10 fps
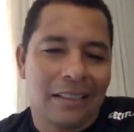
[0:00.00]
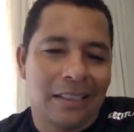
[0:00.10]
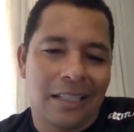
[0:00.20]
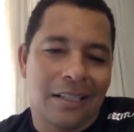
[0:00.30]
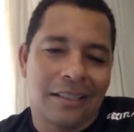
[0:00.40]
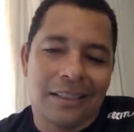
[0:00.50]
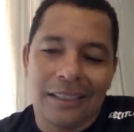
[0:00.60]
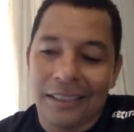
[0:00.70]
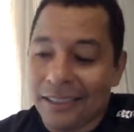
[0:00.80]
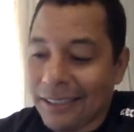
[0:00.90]
You know,
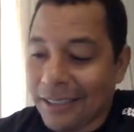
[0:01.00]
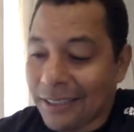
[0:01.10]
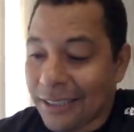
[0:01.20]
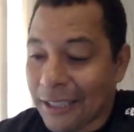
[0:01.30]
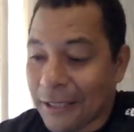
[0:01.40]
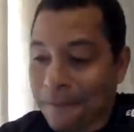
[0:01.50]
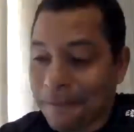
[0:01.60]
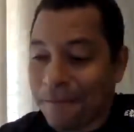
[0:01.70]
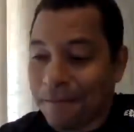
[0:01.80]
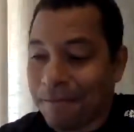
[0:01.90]
this is the
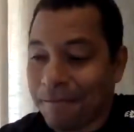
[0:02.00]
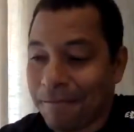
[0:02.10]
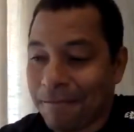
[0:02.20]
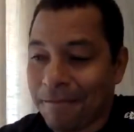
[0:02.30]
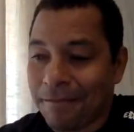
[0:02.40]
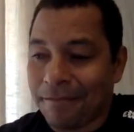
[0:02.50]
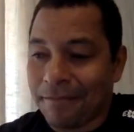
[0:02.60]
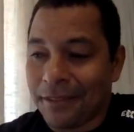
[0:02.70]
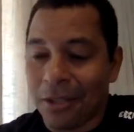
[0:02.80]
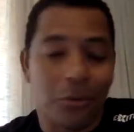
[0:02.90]

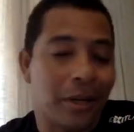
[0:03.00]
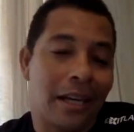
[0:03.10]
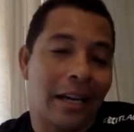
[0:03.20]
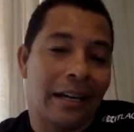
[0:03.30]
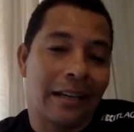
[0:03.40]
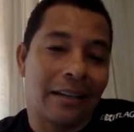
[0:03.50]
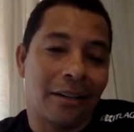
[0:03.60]
way I